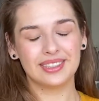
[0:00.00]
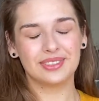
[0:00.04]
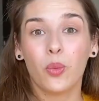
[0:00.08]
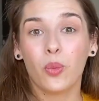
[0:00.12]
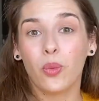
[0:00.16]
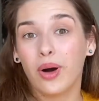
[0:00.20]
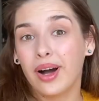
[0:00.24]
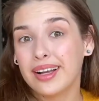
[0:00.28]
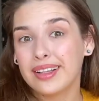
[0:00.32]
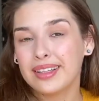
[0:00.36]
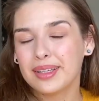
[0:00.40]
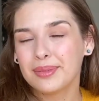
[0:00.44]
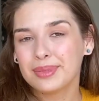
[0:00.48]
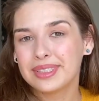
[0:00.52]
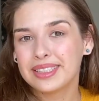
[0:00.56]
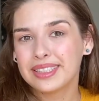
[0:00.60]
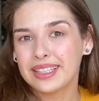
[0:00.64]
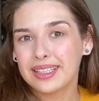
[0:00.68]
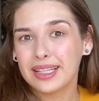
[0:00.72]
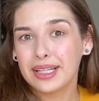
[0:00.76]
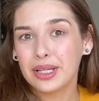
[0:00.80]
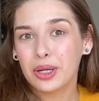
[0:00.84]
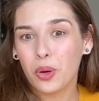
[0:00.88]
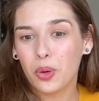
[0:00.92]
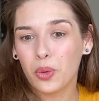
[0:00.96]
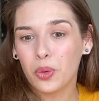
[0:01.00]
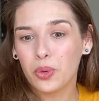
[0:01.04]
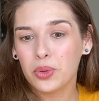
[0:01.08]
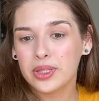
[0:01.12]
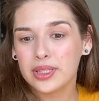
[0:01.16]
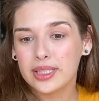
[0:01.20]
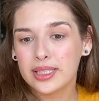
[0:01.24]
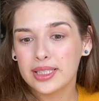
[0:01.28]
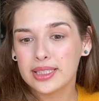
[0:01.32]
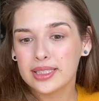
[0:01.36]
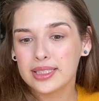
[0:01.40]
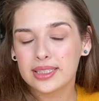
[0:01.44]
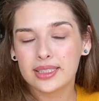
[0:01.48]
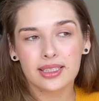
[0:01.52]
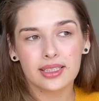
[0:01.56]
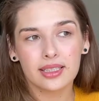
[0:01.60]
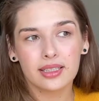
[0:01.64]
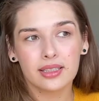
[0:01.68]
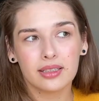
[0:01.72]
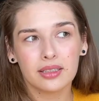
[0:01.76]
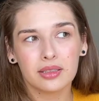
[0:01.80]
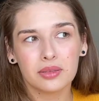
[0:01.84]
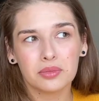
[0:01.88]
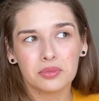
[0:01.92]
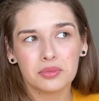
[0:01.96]
While I'm telling all this
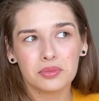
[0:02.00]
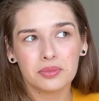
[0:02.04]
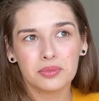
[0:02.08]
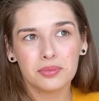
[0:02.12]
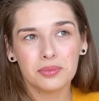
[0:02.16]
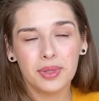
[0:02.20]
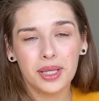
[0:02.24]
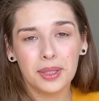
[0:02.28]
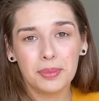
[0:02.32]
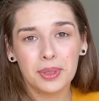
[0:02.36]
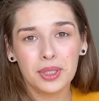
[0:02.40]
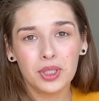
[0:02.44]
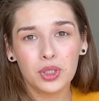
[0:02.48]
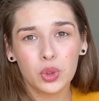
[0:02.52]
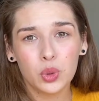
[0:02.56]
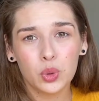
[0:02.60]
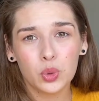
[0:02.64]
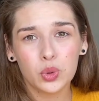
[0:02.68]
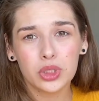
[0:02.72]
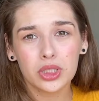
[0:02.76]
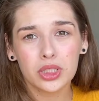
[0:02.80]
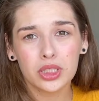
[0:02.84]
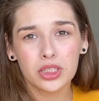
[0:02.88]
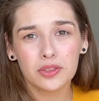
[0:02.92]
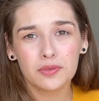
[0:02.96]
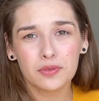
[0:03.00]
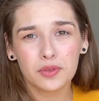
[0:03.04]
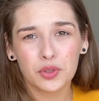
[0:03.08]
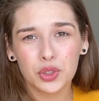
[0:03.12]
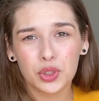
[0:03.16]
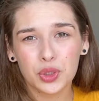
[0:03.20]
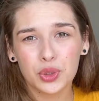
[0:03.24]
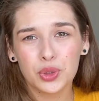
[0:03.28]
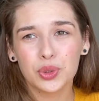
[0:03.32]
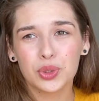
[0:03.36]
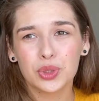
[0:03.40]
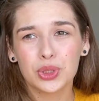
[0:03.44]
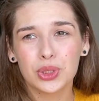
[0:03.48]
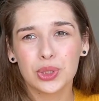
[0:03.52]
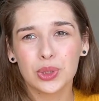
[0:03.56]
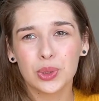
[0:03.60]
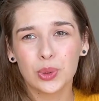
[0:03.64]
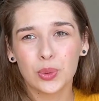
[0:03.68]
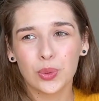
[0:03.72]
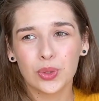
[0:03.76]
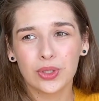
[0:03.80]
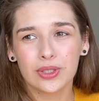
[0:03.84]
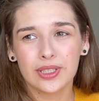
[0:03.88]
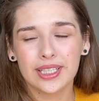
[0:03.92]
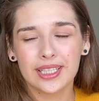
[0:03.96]
maybe useless for you
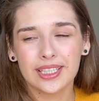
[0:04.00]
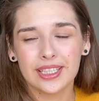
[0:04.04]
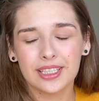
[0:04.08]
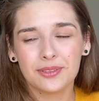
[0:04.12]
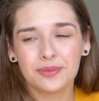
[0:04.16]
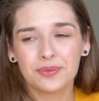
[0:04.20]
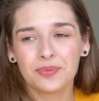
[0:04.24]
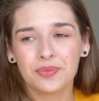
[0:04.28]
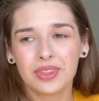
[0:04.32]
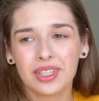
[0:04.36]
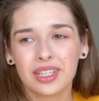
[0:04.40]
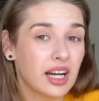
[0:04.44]
story,